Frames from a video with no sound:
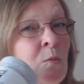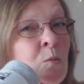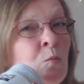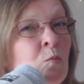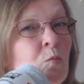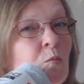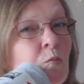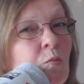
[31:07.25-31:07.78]

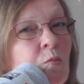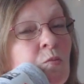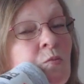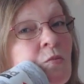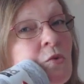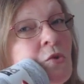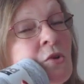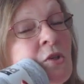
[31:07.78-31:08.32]

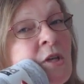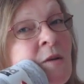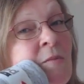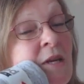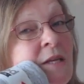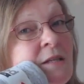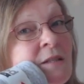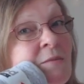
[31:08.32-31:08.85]
could I
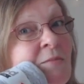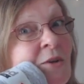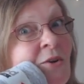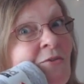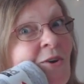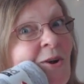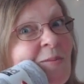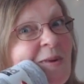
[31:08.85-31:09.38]
make some
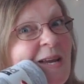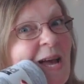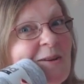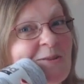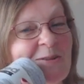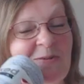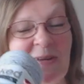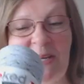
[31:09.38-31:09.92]
macrame
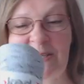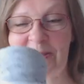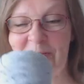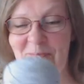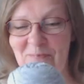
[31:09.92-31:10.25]
out of it?